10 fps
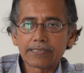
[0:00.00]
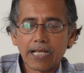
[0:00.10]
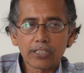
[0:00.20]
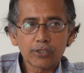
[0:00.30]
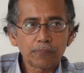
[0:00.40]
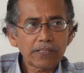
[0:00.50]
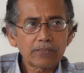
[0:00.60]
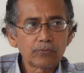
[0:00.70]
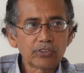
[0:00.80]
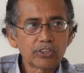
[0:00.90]

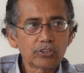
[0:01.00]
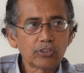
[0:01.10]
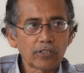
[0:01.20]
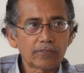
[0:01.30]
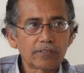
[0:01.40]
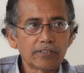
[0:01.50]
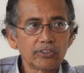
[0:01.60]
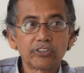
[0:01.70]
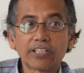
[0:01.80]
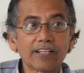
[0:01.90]
aspect which is not
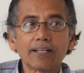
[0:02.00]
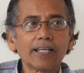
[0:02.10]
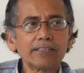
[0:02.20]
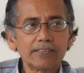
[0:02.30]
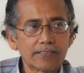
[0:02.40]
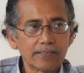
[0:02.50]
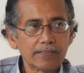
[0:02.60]
generalized.